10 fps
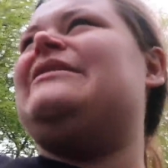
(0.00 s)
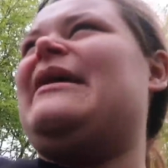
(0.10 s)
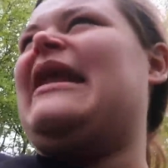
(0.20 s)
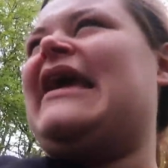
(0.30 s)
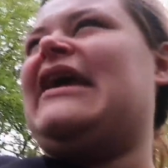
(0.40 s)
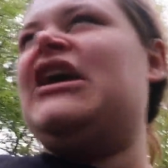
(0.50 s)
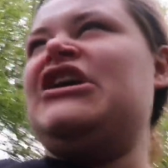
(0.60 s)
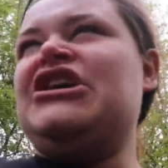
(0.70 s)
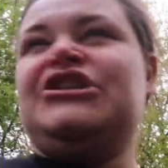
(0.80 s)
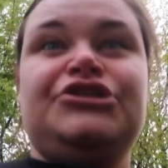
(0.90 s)
bit like
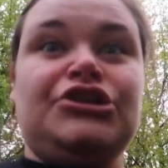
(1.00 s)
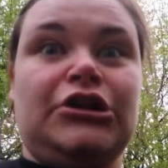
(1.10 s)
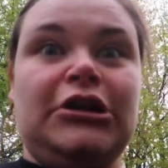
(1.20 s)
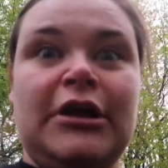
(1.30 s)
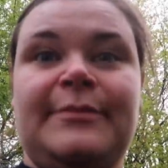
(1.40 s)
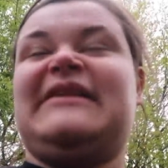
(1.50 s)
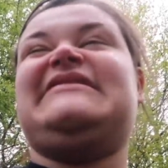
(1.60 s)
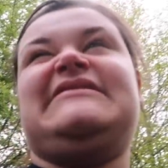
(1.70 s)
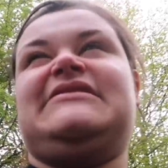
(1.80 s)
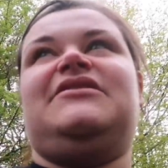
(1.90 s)
dull, but it's still